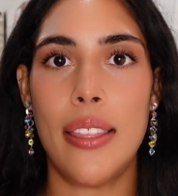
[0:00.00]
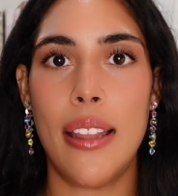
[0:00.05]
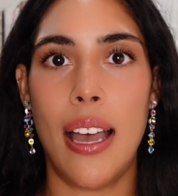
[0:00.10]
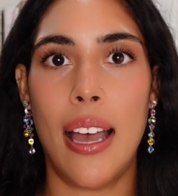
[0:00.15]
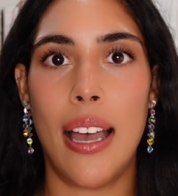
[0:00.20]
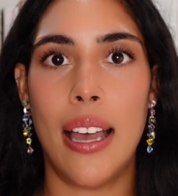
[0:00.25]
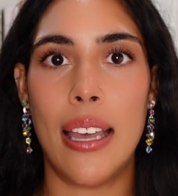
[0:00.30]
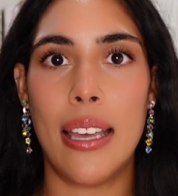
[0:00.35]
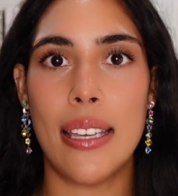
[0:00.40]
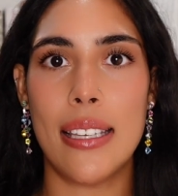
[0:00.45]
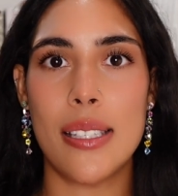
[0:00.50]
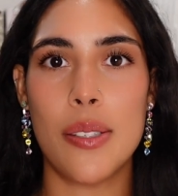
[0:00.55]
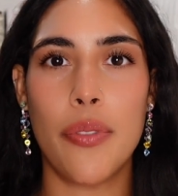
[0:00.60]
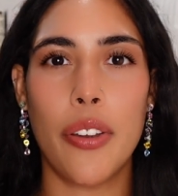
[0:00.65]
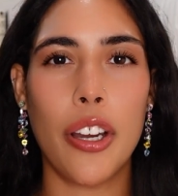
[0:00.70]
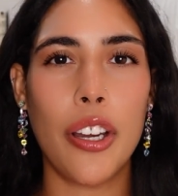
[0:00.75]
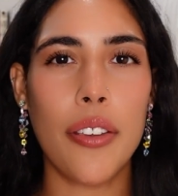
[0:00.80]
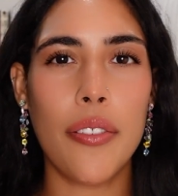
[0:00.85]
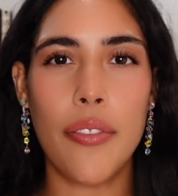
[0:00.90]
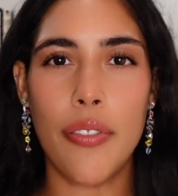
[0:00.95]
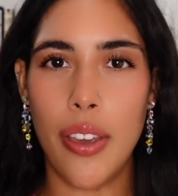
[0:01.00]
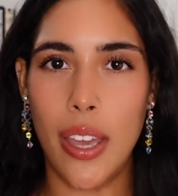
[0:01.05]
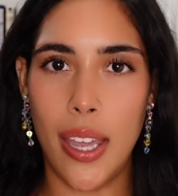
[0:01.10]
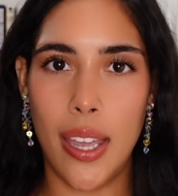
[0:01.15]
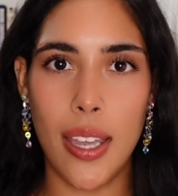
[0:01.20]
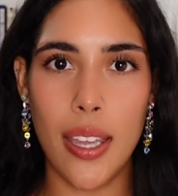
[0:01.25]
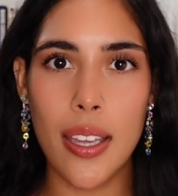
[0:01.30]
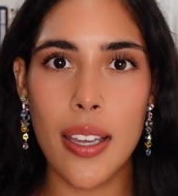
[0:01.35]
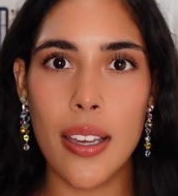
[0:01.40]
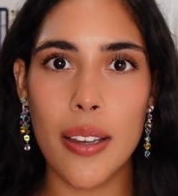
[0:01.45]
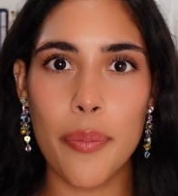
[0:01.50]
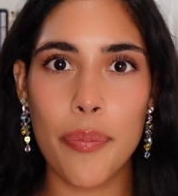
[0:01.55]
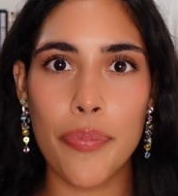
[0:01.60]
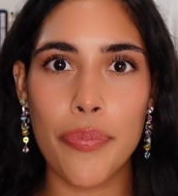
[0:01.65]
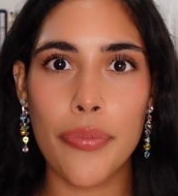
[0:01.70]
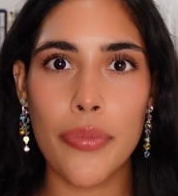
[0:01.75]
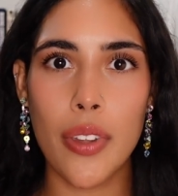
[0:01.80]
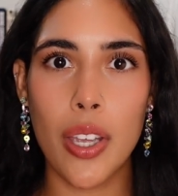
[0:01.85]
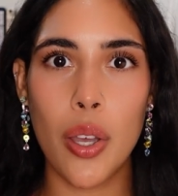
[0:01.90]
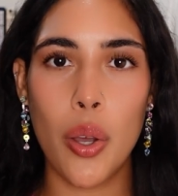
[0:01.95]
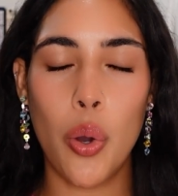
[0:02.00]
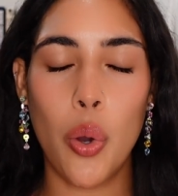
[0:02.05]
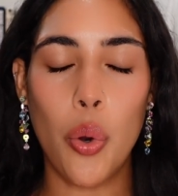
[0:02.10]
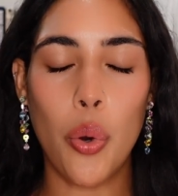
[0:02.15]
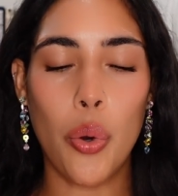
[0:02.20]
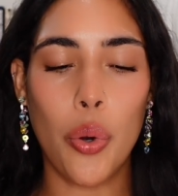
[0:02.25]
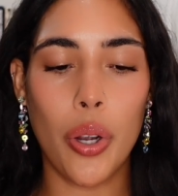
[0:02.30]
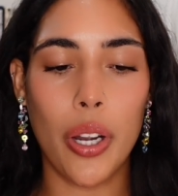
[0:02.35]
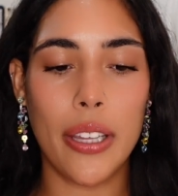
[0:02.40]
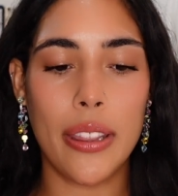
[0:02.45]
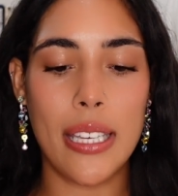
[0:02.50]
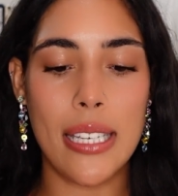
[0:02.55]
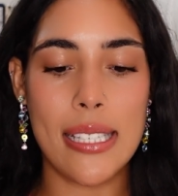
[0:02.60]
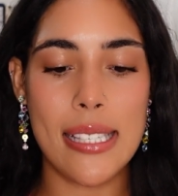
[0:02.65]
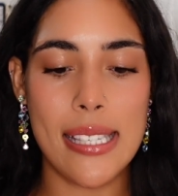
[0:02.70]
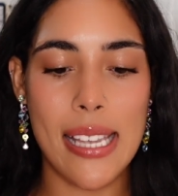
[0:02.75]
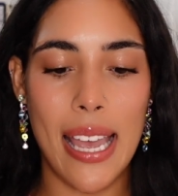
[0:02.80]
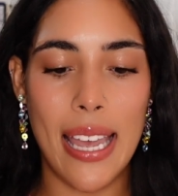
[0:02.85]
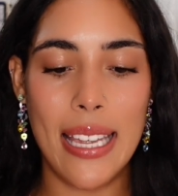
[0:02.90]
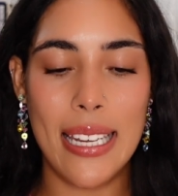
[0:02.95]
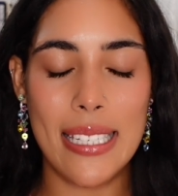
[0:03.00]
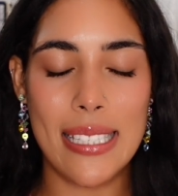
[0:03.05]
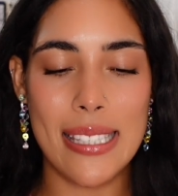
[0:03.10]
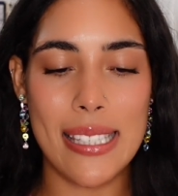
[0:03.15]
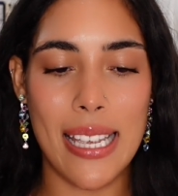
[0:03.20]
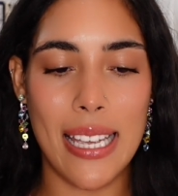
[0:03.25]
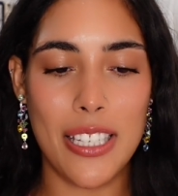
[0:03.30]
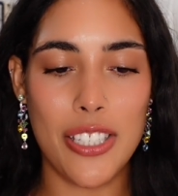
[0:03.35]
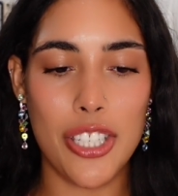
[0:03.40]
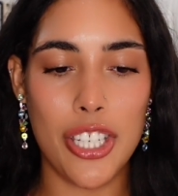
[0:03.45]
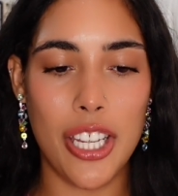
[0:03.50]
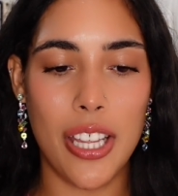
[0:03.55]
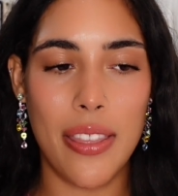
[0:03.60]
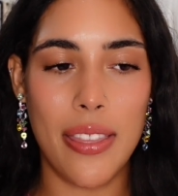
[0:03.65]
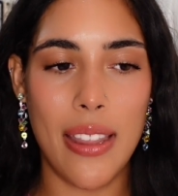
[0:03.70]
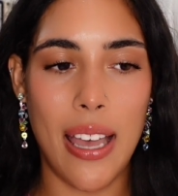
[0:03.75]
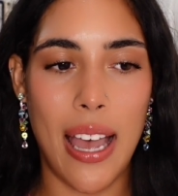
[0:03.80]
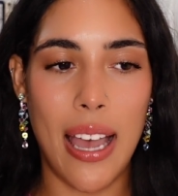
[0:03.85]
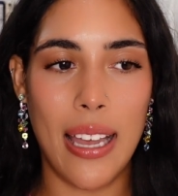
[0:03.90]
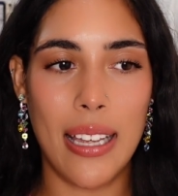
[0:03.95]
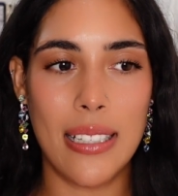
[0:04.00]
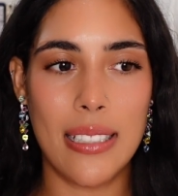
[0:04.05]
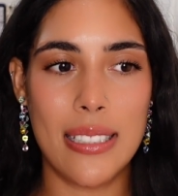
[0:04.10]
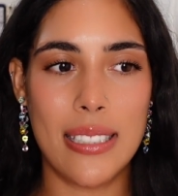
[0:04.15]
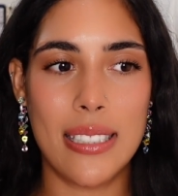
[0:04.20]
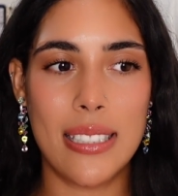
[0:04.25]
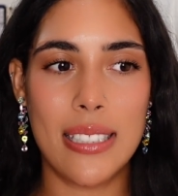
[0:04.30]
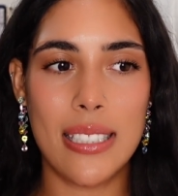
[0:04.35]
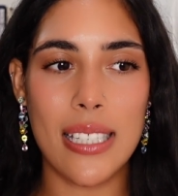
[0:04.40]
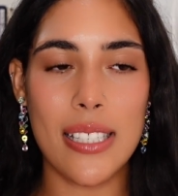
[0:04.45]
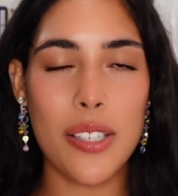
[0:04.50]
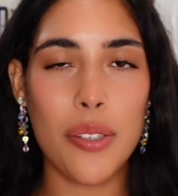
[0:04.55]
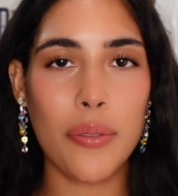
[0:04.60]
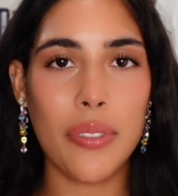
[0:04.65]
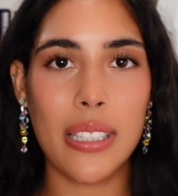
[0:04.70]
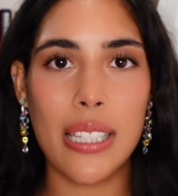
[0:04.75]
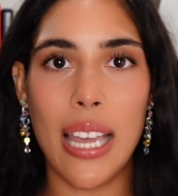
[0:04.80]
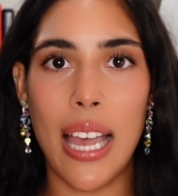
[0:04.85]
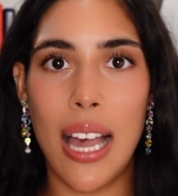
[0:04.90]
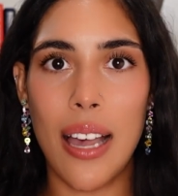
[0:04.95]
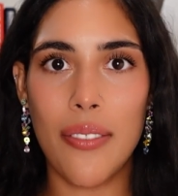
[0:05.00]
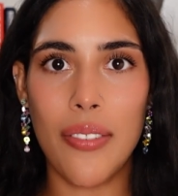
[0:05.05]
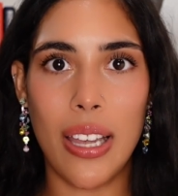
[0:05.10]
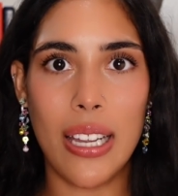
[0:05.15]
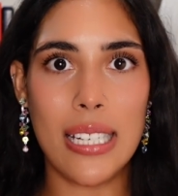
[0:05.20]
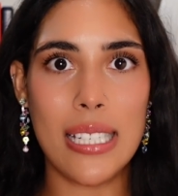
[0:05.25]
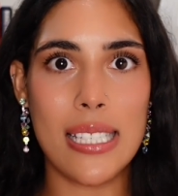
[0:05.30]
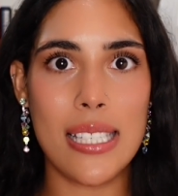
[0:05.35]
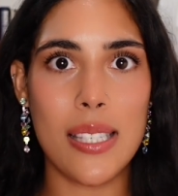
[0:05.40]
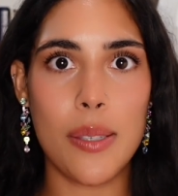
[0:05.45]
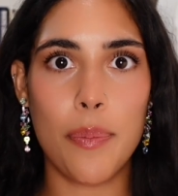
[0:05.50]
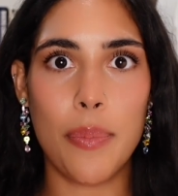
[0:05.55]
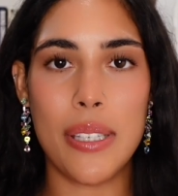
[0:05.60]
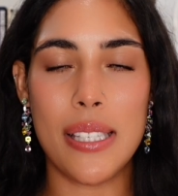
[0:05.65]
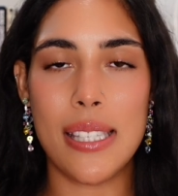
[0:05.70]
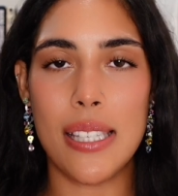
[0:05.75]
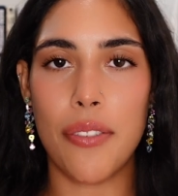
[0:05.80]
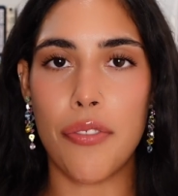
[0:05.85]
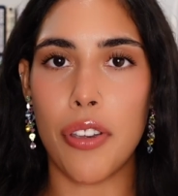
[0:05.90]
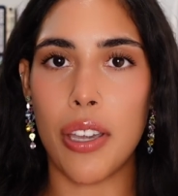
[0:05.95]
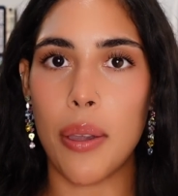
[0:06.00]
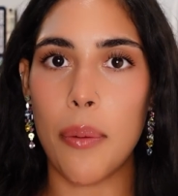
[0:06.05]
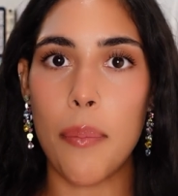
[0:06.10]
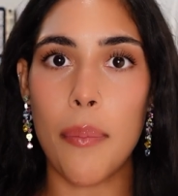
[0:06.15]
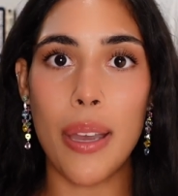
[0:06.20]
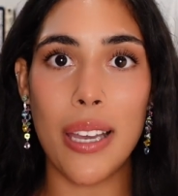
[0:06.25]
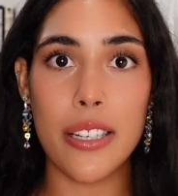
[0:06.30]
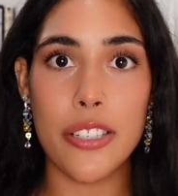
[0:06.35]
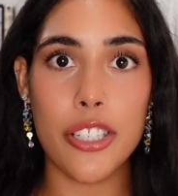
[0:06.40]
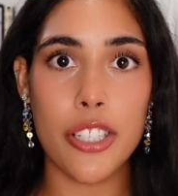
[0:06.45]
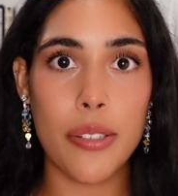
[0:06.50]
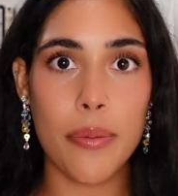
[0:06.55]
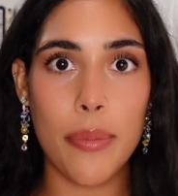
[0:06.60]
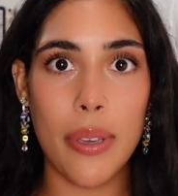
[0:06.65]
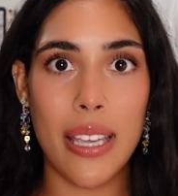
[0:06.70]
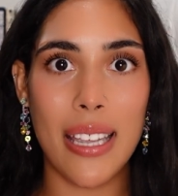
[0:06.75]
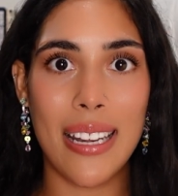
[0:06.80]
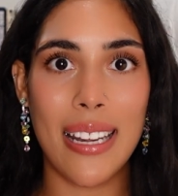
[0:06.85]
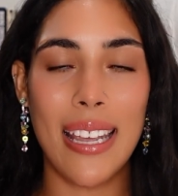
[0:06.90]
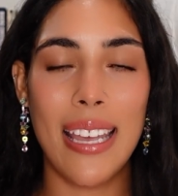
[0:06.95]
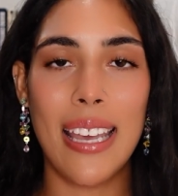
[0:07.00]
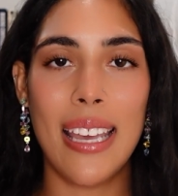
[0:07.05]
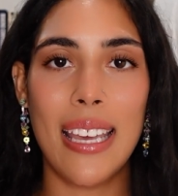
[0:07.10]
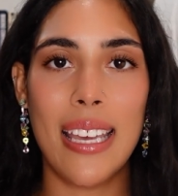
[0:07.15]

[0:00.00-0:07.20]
that is very vague, or they set an intention that doesn't really have any specific measurement.